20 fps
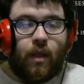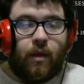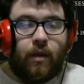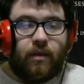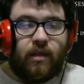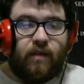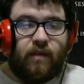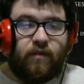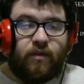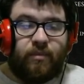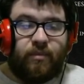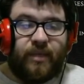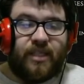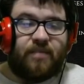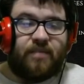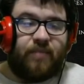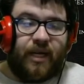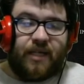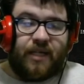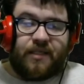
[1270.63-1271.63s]
Then for
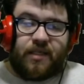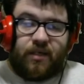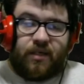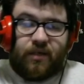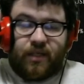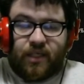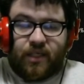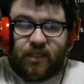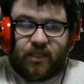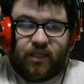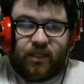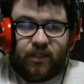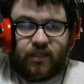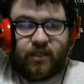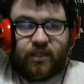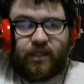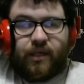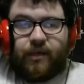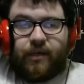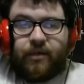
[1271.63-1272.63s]
Beastmaster, this is your
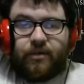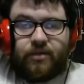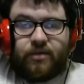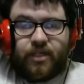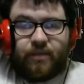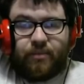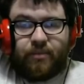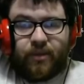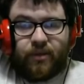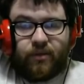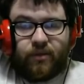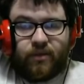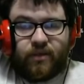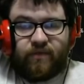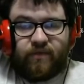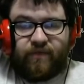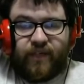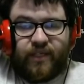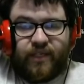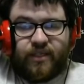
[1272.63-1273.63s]
stereotypical
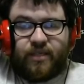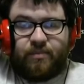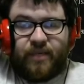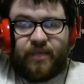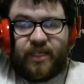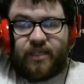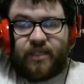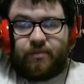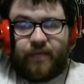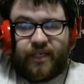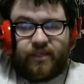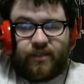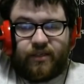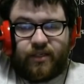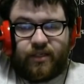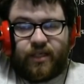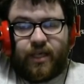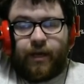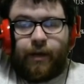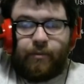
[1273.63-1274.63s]
defense Beastmaster
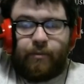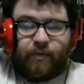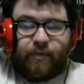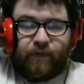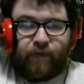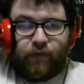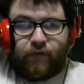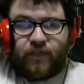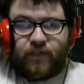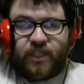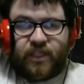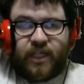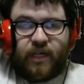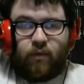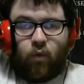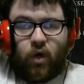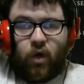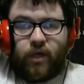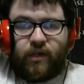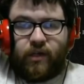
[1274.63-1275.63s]
setup. If you've seen
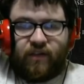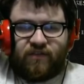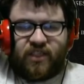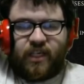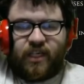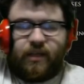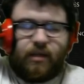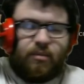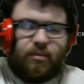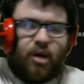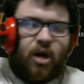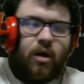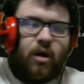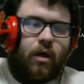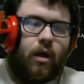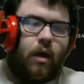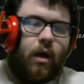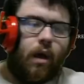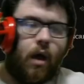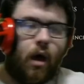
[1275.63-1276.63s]
one, you've seen them
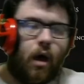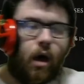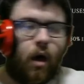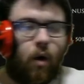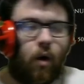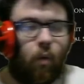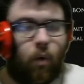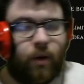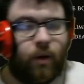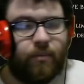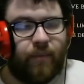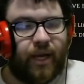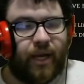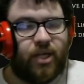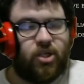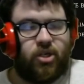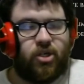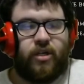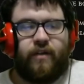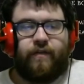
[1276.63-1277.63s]
all. One
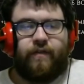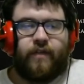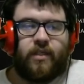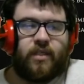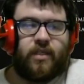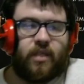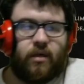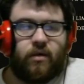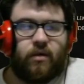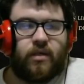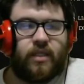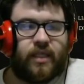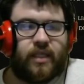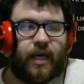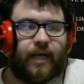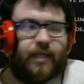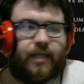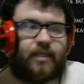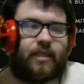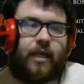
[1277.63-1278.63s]
major difference though is
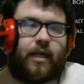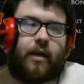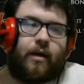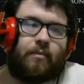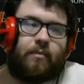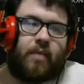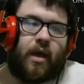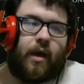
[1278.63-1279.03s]
I set up